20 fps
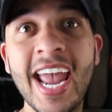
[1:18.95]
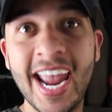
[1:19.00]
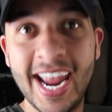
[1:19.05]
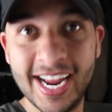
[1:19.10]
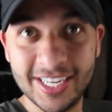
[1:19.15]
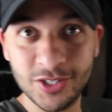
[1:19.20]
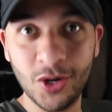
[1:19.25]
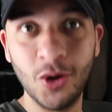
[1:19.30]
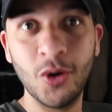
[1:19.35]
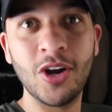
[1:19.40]

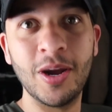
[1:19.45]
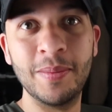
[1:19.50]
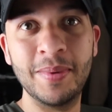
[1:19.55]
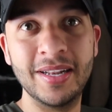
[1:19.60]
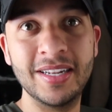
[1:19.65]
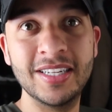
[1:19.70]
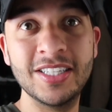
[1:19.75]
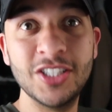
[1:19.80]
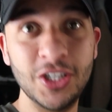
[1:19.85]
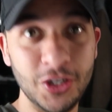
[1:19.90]
is all
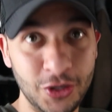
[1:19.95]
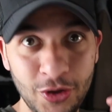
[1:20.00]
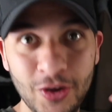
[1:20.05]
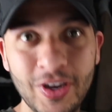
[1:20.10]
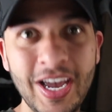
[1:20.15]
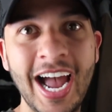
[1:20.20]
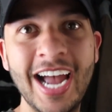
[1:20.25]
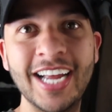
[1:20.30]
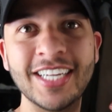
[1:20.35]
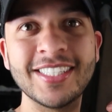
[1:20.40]
coming to you
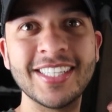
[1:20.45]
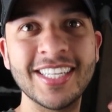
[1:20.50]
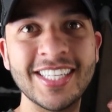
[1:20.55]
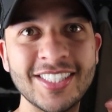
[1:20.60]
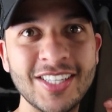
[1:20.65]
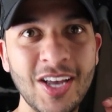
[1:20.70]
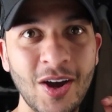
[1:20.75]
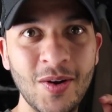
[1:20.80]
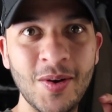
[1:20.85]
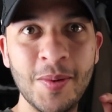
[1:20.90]
guys,
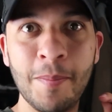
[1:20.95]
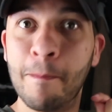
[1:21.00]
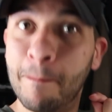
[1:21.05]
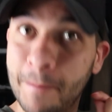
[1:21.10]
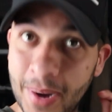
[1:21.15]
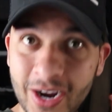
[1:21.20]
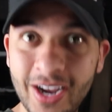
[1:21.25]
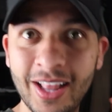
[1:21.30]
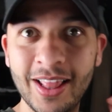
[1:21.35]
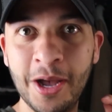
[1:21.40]
so
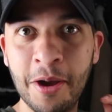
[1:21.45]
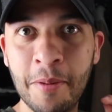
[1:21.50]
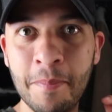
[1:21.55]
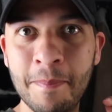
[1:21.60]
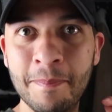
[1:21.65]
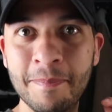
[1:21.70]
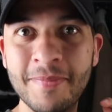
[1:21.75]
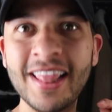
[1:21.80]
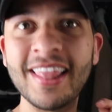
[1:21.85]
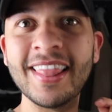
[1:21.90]
buckle up,
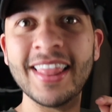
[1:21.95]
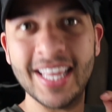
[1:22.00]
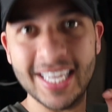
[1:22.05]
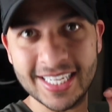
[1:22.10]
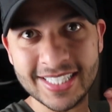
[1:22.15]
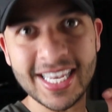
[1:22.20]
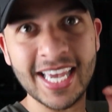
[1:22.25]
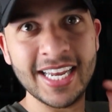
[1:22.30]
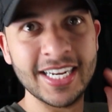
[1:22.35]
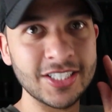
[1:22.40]

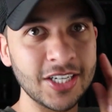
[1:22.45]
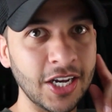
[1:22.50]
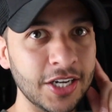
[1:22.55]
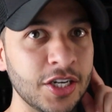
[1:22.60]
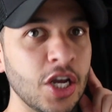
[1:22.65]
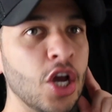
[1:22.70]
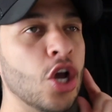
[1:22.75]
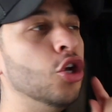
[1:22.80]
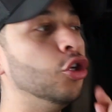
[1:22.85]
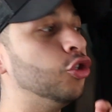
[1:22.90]
let's get it done.